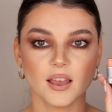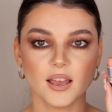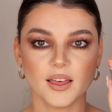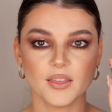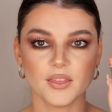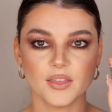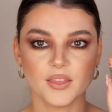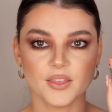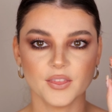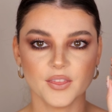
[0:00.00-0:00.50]

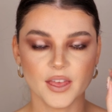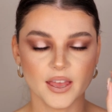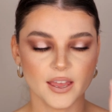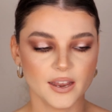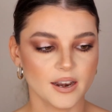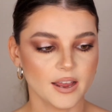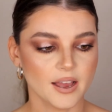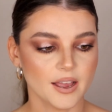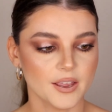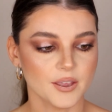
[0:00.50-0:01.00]
And
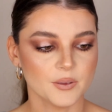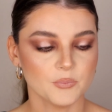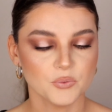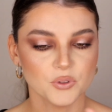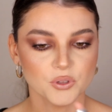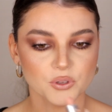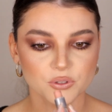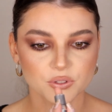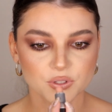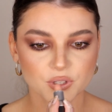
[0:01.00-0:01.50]
then I am
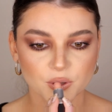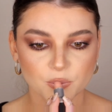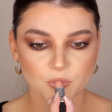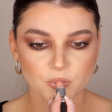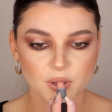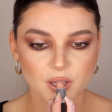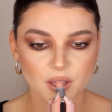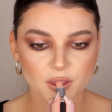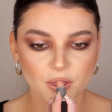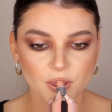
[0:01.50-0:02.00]
using
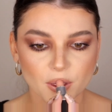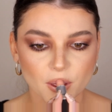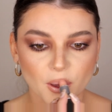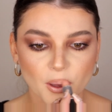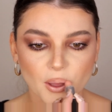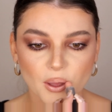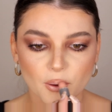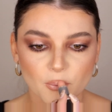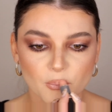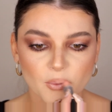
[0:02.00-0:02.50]
Myth
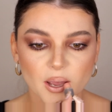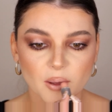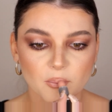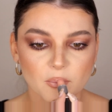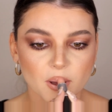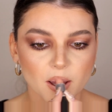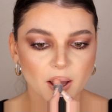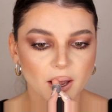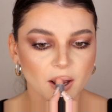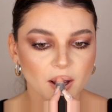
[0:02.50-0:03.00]
by
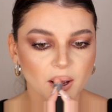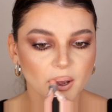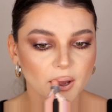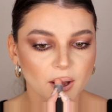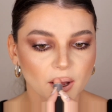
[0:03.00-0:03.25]
MAC.